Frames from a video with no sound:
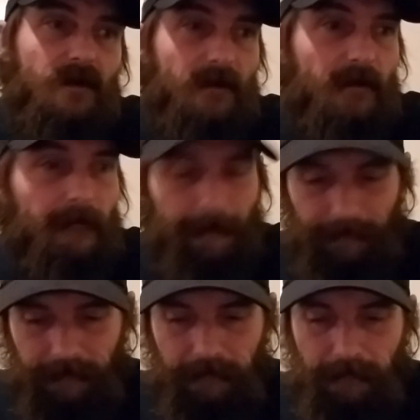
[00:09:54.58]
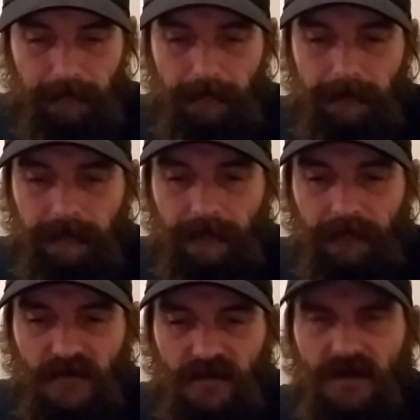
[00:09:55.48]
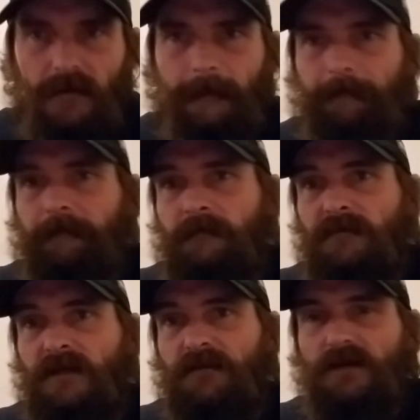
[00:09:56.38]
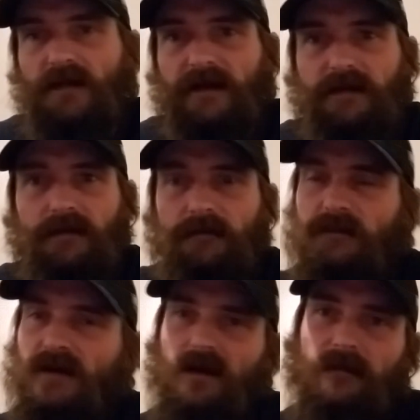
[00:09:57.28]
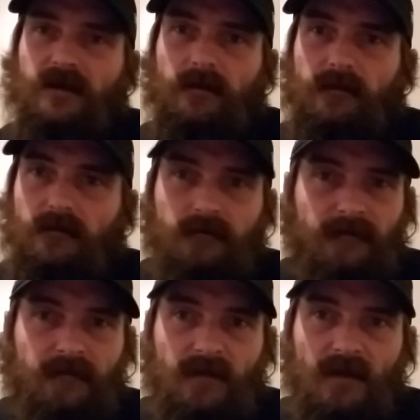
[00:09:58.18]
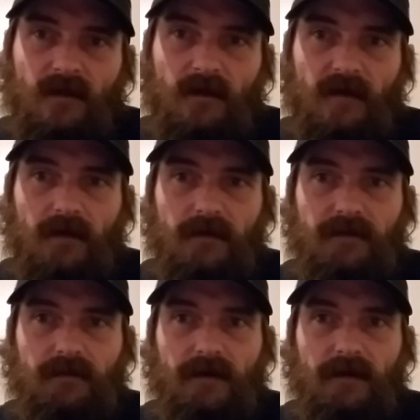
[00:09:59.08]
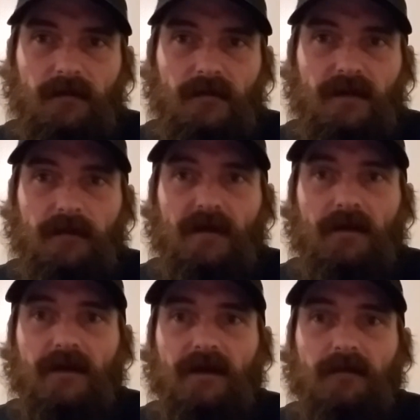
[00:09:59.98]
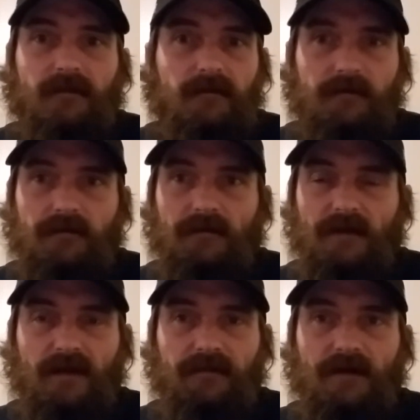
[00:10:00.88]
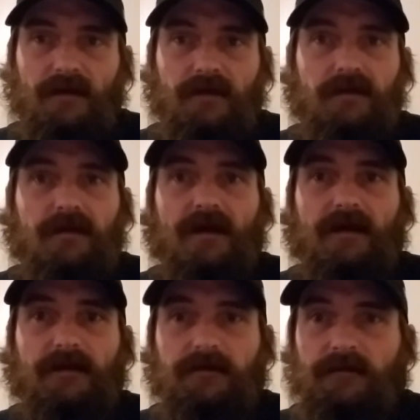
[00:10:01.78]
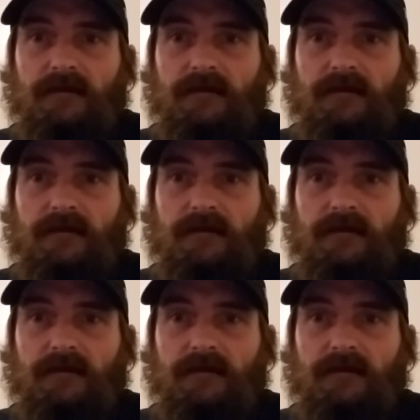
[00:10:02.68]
uh, yeah, if you like it, comment. I'm always around. Me and the better half love talking to you guys,